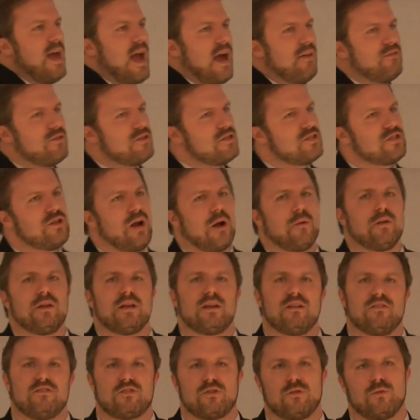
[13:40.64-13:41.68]
And they're just not really
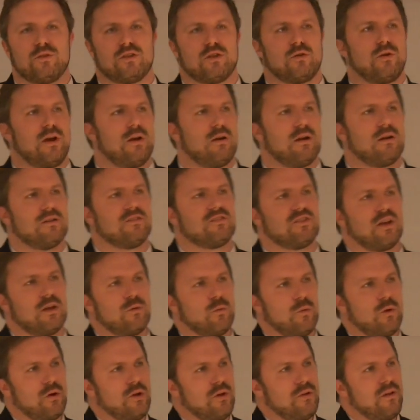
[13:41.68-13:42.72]
concerned with the greater outside
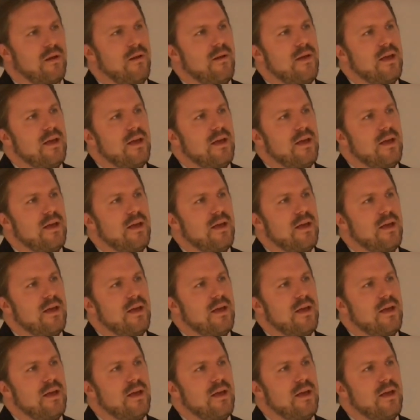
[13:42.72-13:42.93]
world.